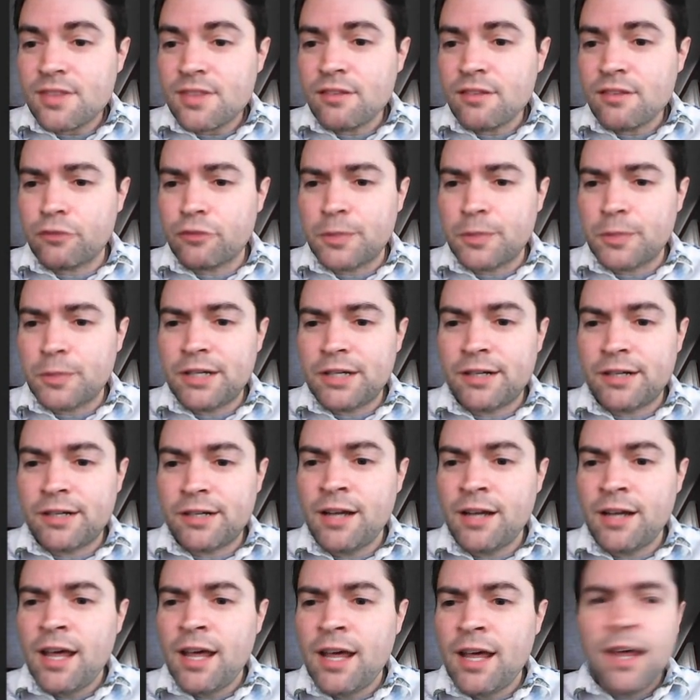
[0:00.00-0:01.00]
for me here,
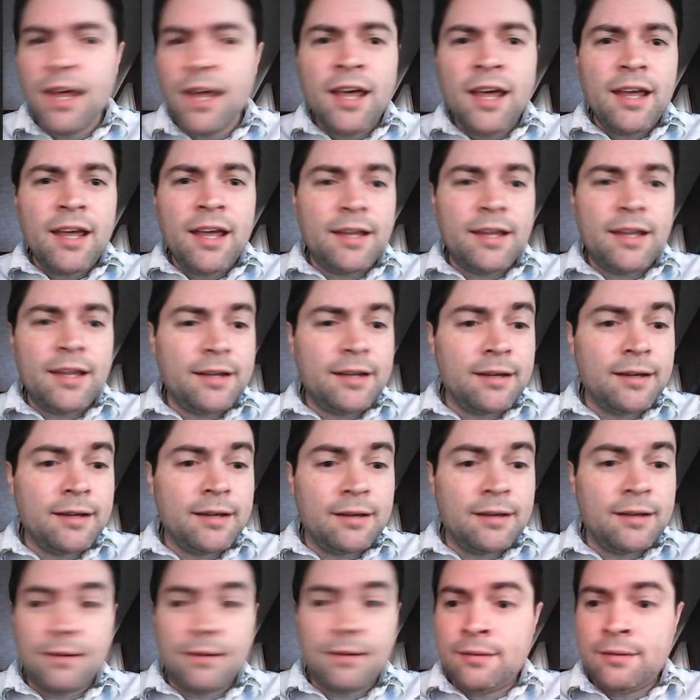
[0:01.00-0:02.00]

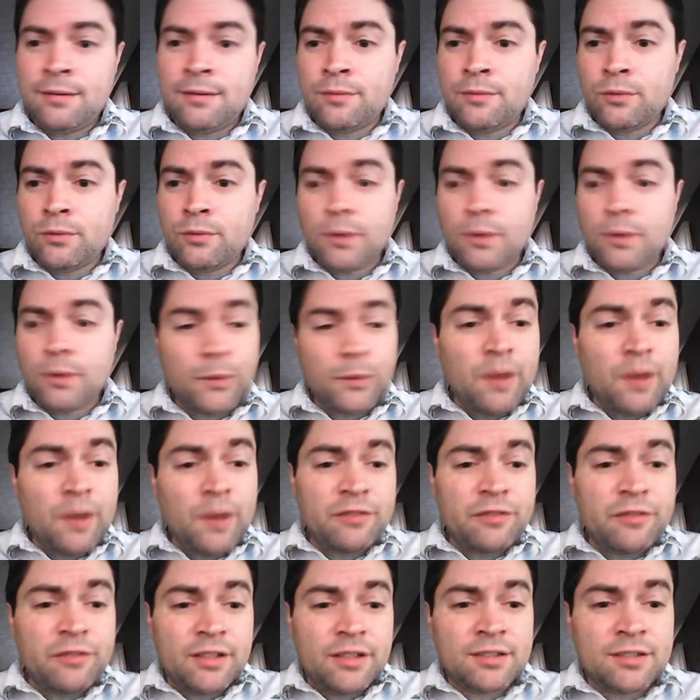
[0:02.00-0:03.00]
and while we wait
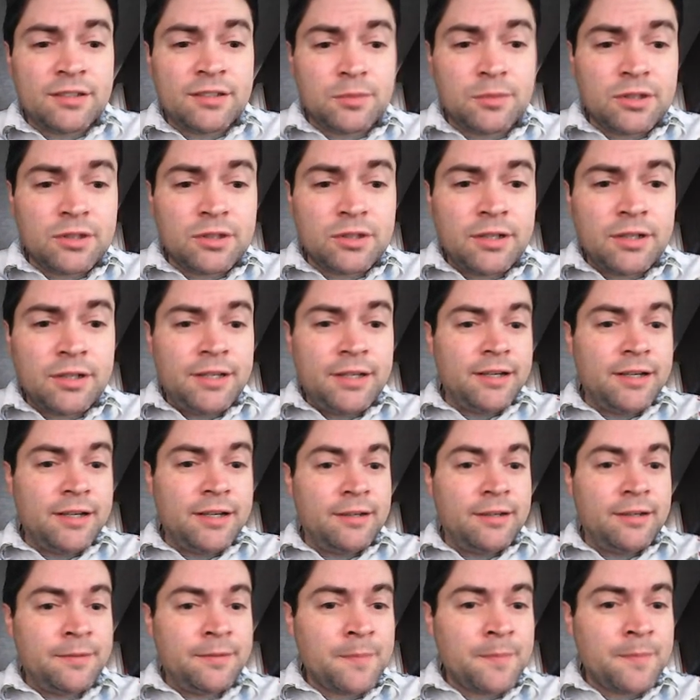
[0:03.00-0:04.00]
for this, I'm sorry
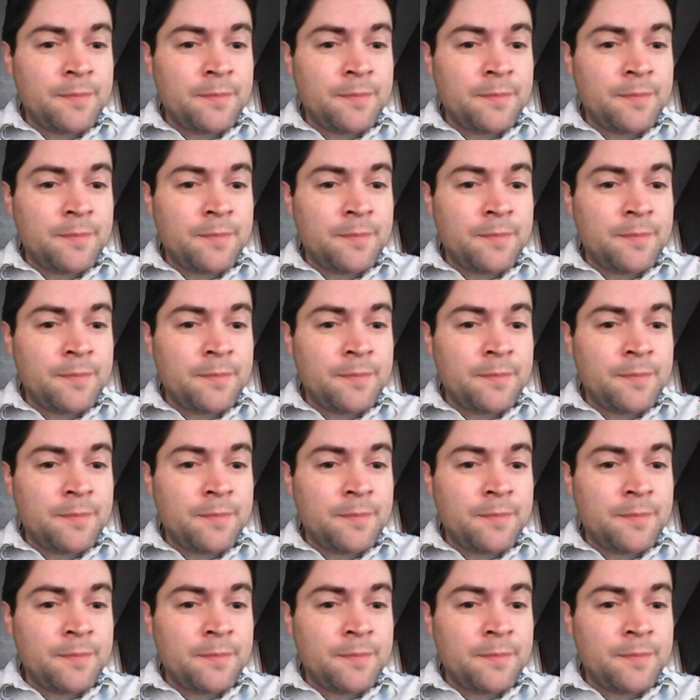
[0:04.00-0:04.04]
I